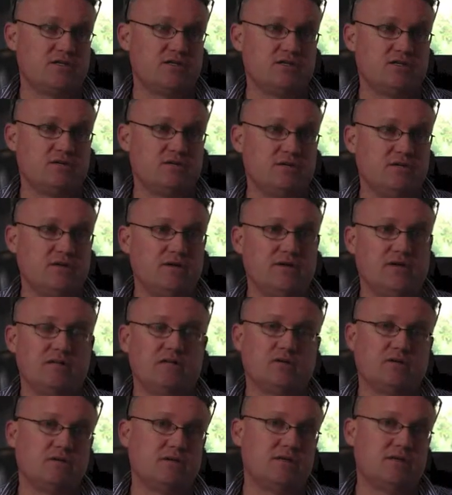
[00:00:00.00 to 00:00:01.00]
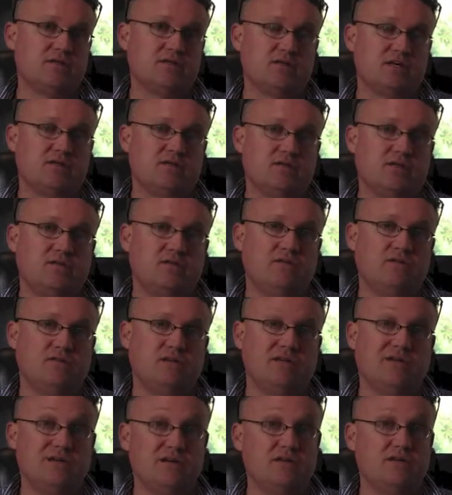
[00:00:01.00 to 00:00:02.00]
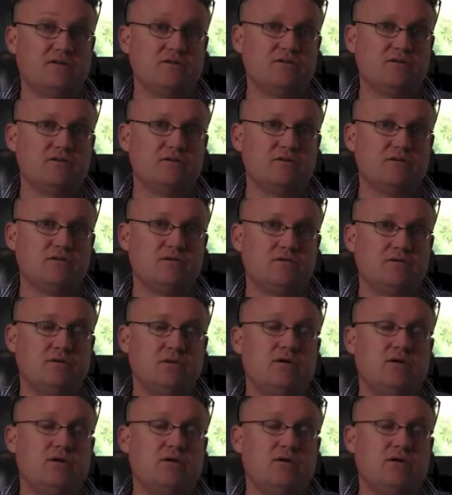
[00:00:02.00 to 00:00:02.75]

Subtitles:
to international organizations and others who